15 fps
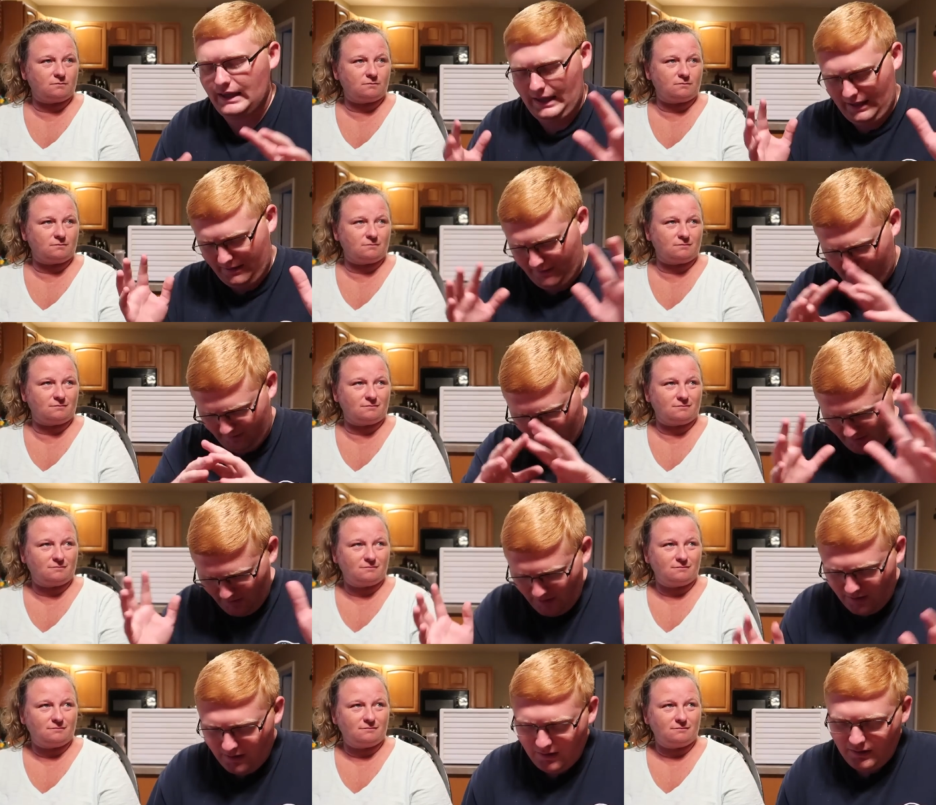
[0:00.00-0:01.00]
Speaker 1: It's,
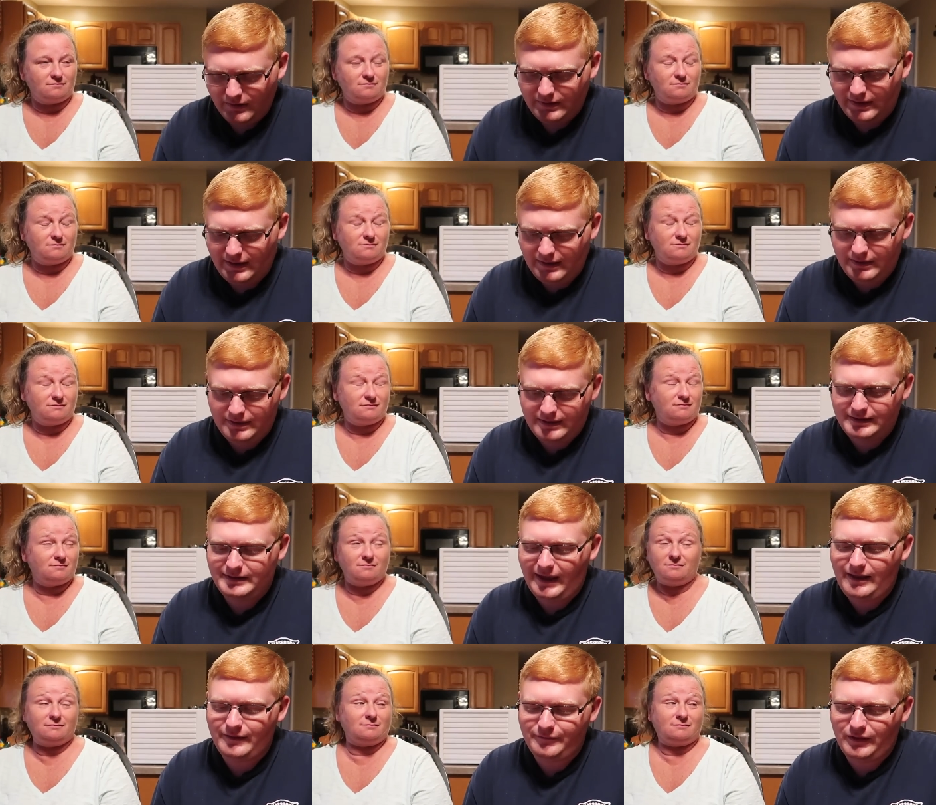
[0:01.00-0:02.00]
The, the
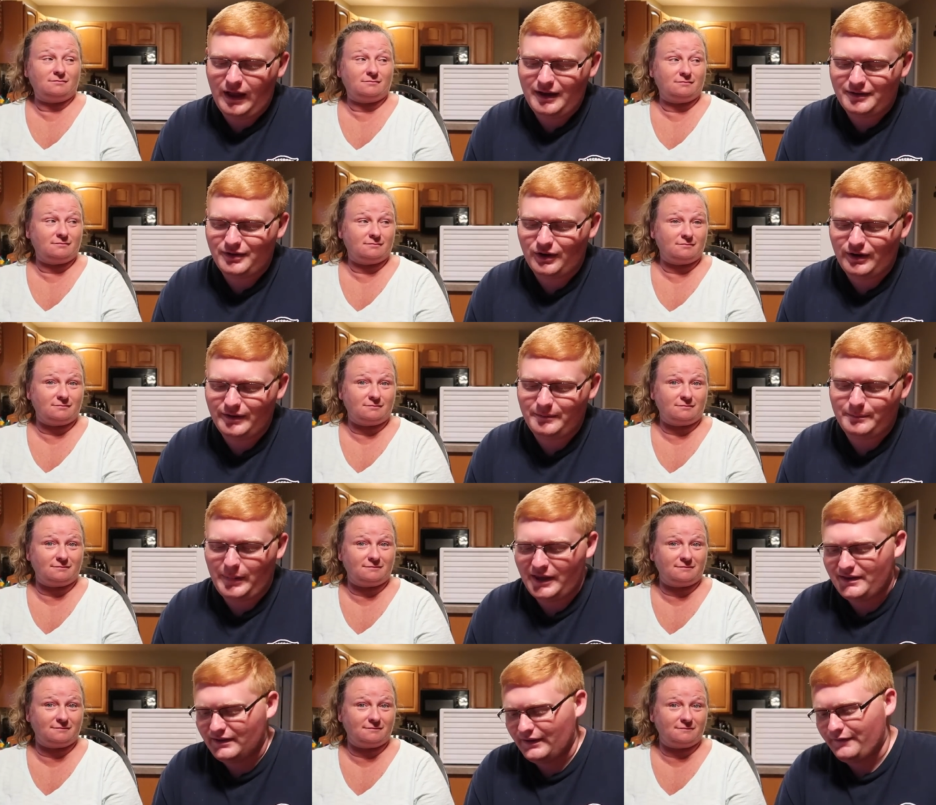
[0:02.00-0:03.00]
daily vlog started
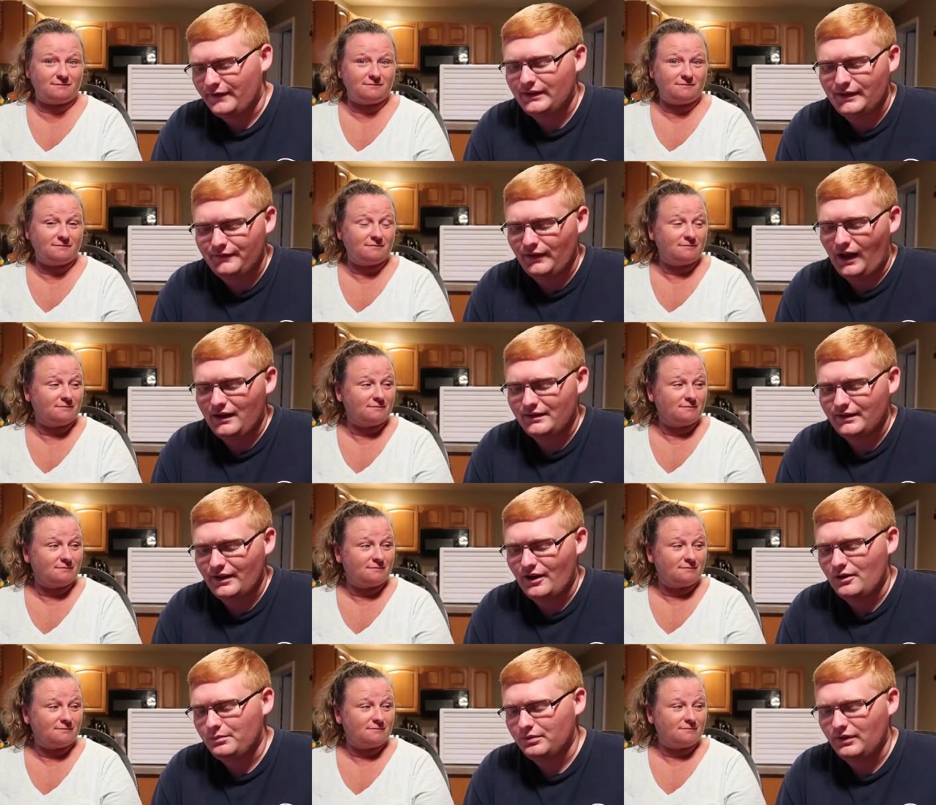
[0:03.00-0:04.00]
basically fifty vlogs
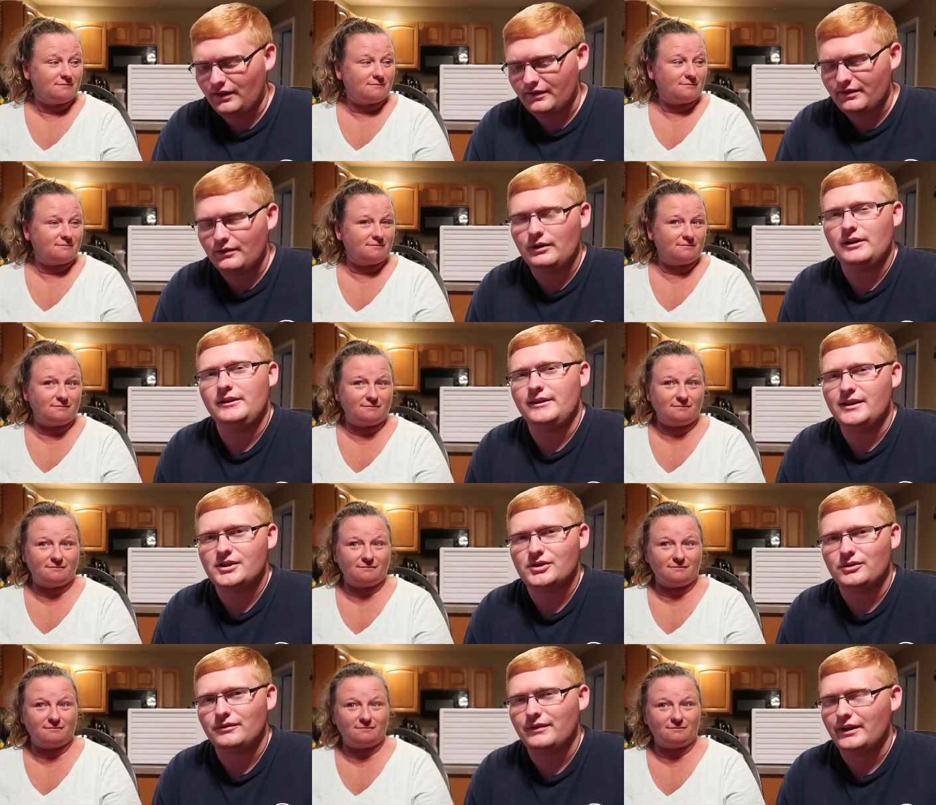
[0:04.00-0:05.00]
ago, plus
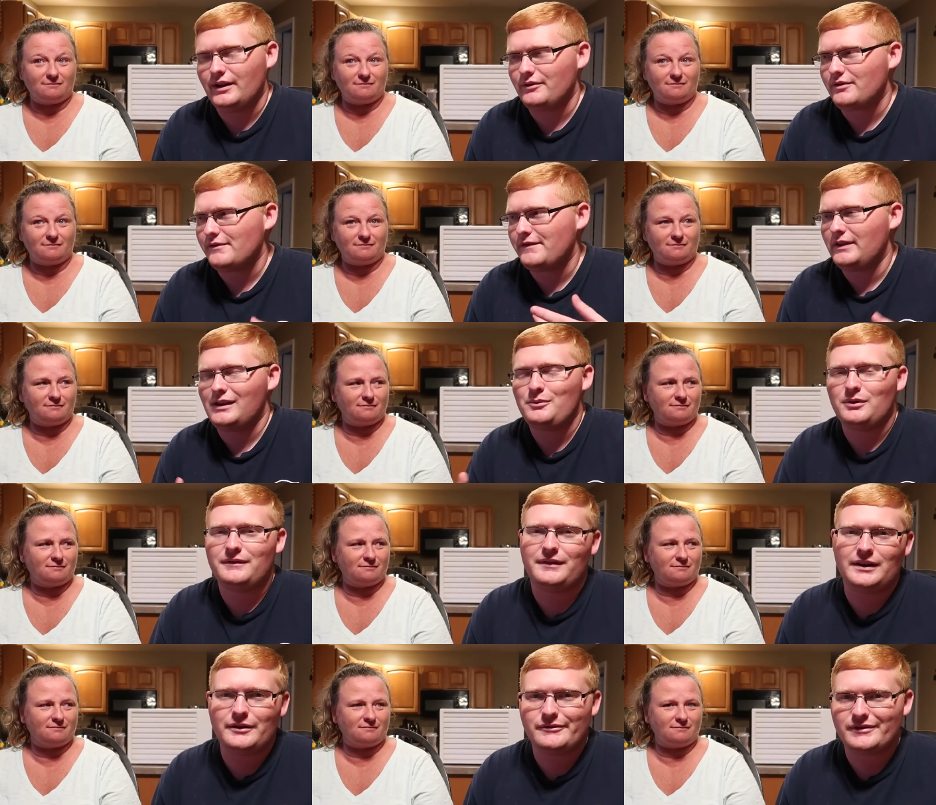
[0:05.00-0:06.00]
additional videos, so fifty-one
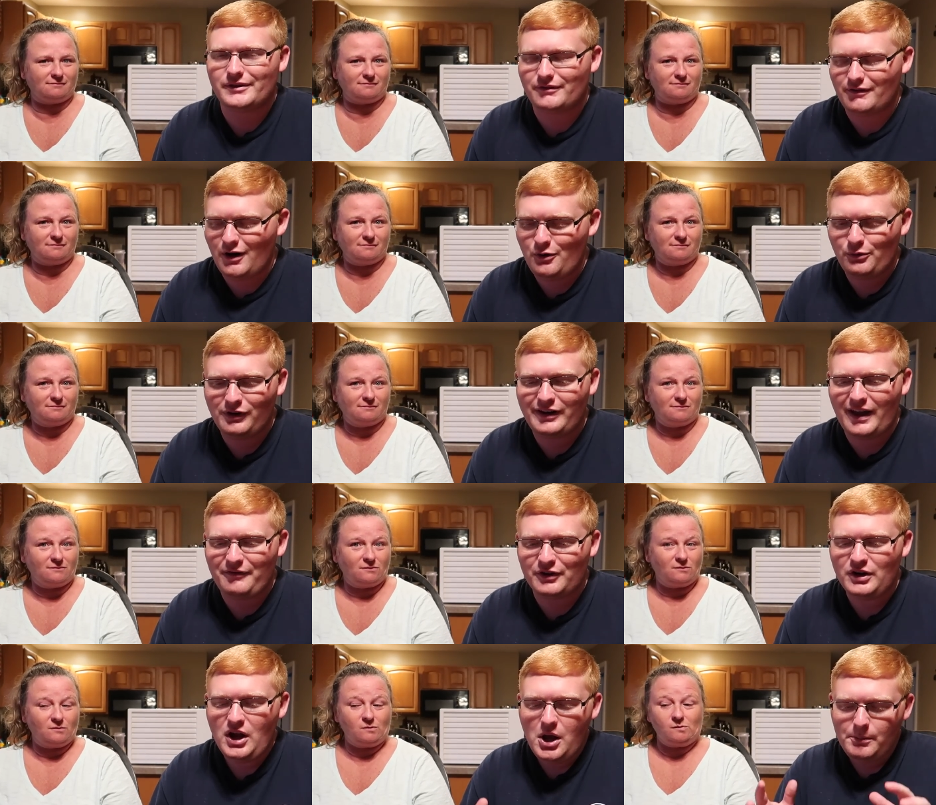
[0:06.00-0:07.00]
videos in a row,
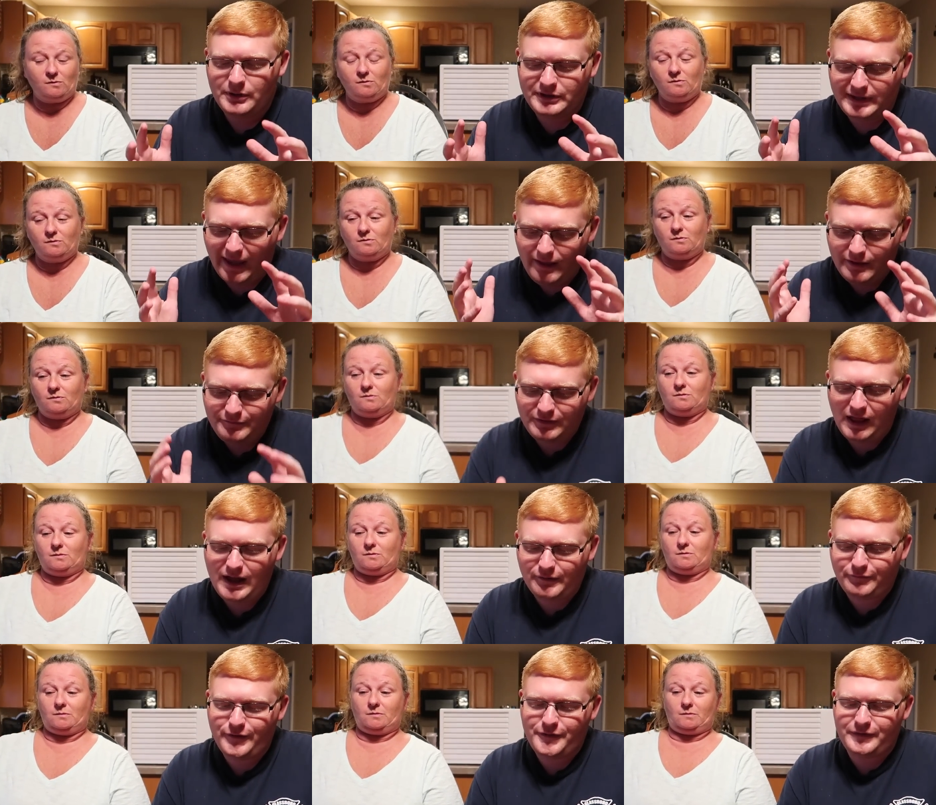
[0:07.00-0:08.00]
whatever. But daily
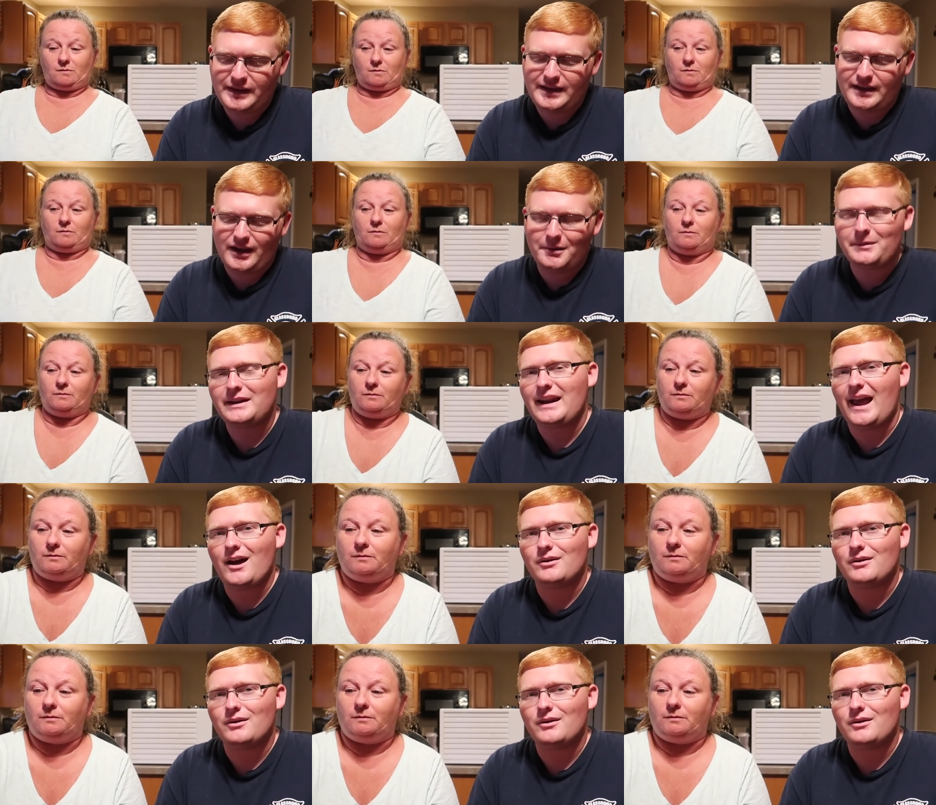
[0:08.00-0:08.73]
vlog fifty coming